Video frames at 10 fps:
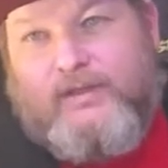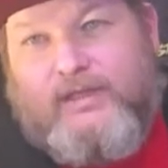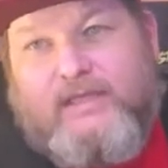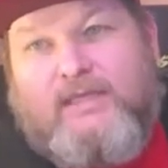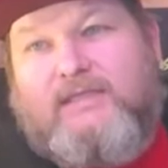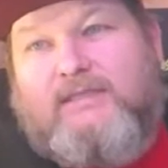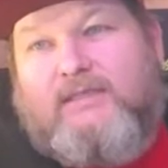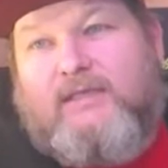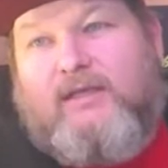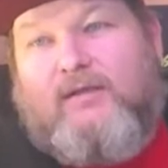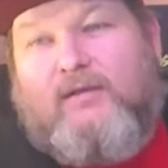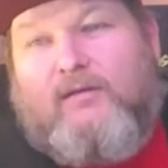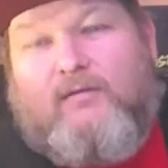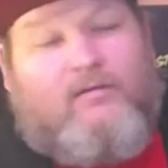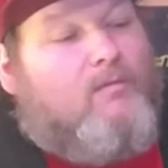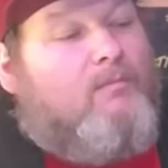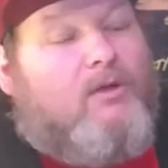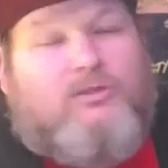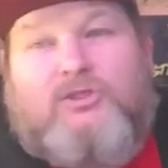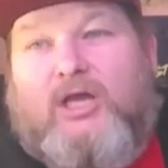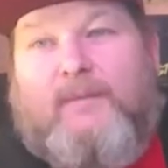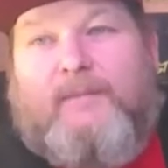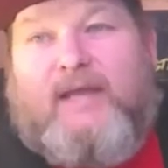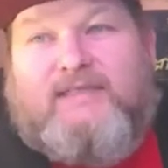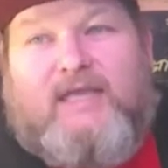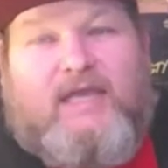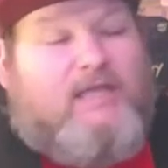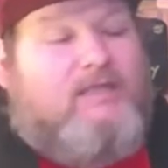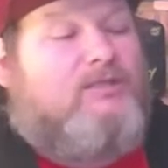these mods come as a kit,